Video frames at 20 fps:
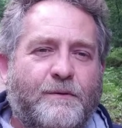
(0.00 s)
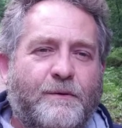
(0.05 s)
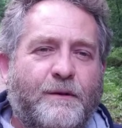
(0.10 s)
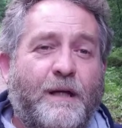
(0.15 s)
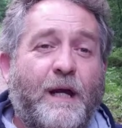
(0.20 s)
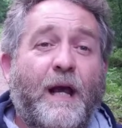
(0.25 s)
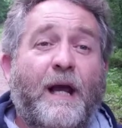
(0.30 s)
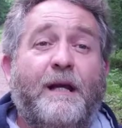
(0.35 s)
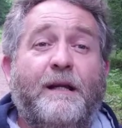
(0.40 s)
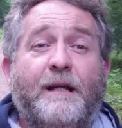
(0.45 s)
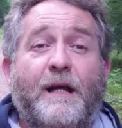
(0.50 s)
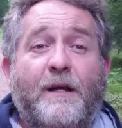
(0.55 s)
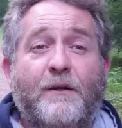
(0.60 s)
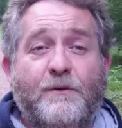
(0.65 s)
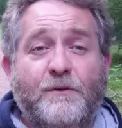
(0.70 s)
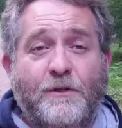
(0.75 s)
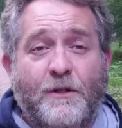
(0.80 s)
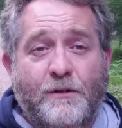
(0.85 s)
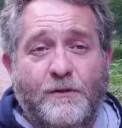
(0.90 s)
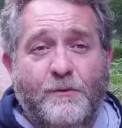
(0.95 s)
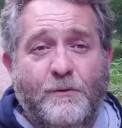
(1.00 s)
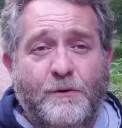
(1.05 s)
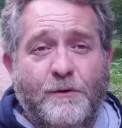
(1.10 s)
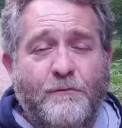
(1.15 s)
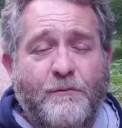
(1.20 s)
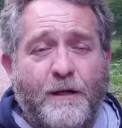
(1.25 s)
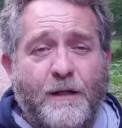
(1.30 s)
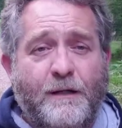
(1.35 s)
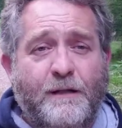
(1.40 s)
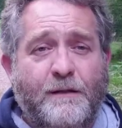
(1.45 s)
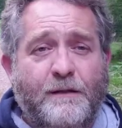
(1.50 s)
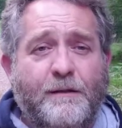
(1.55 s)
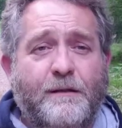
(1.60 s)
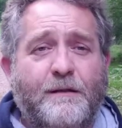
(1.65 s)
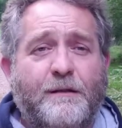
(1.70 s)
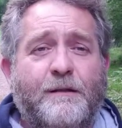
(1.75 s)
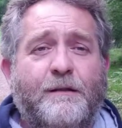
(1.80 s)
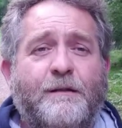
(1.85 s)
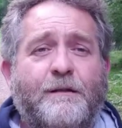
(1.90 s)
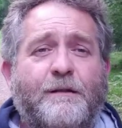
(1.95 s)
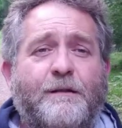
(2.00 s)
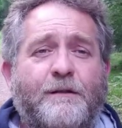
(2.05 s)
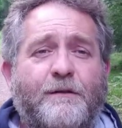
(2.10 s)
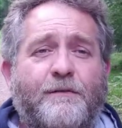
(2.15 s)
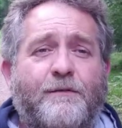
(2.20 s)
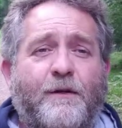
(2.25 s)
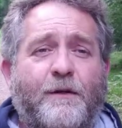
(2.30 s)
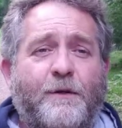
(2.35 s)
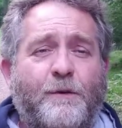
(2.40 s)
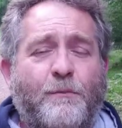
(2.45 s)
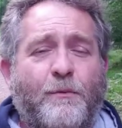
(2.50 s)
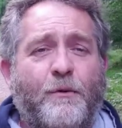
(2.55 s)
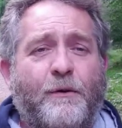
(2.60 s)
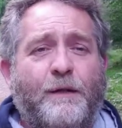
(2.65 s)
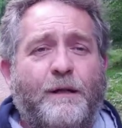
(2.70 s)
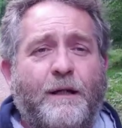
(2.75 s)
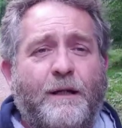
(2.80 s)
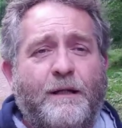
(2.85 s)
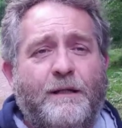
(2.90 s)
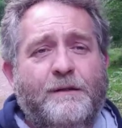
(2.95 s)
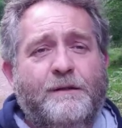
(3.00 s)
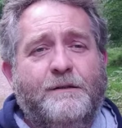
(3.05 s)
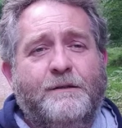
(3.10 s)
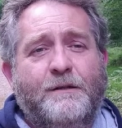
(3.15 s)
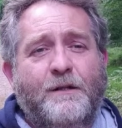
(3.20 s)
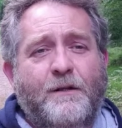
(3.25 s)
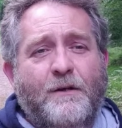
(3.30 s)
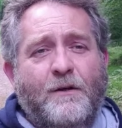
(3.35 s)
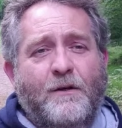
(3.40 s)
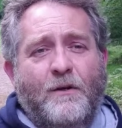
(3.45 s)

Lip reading: Okay, now, just when you're ready, the final point is